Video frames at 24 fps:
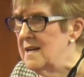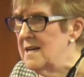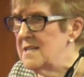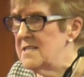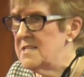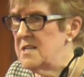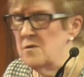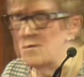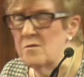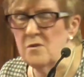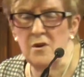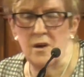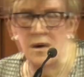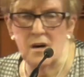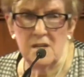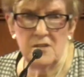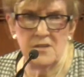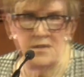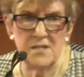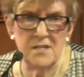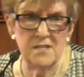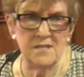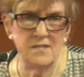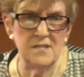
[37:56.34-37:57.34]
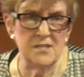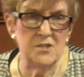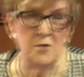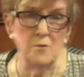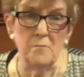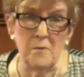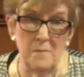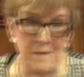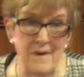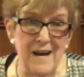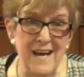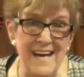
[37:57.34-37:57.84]
say, Oh God, just, just
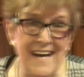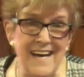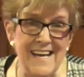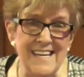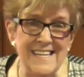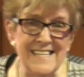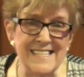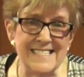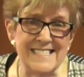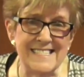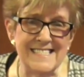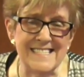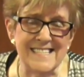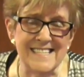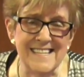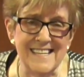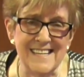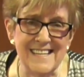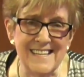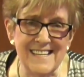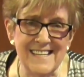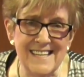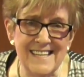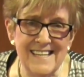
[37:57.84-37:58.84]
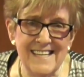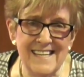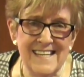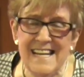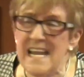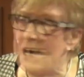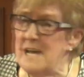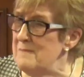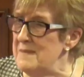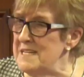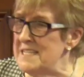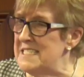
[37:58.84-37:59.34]
open my eyes.
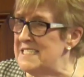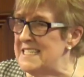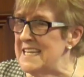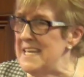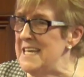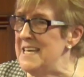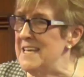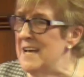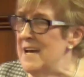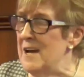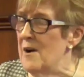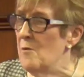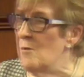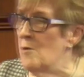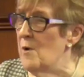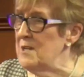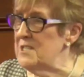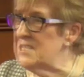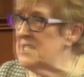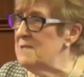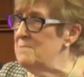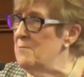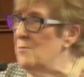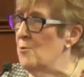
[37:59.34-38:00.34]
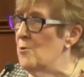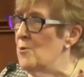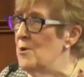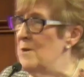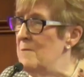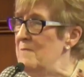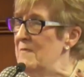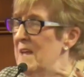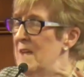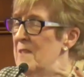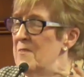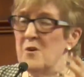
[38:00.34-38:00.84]
Let me see once more
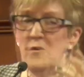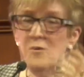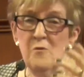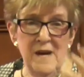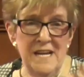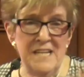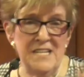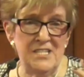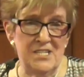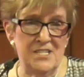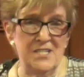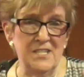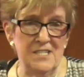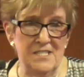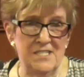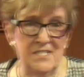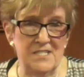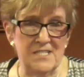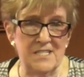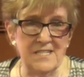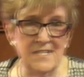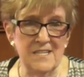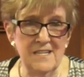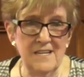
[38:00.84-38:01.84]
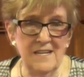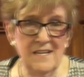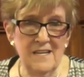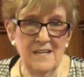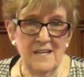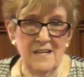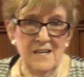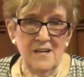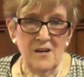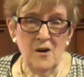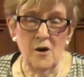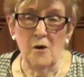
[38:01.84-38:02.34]
the riches
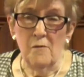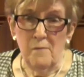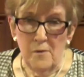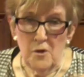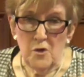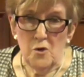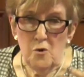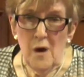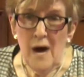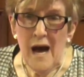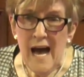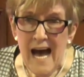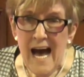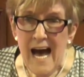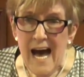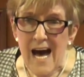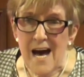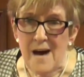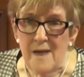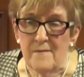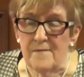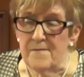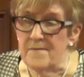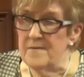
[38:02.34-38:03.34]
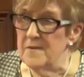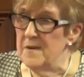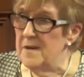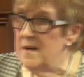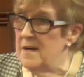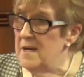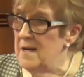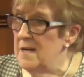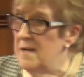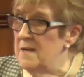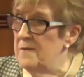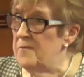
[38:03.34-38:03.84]
of what you have
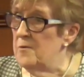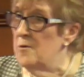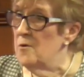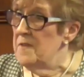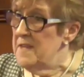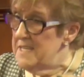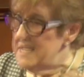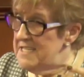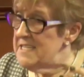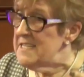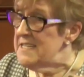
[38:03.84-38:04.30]
for this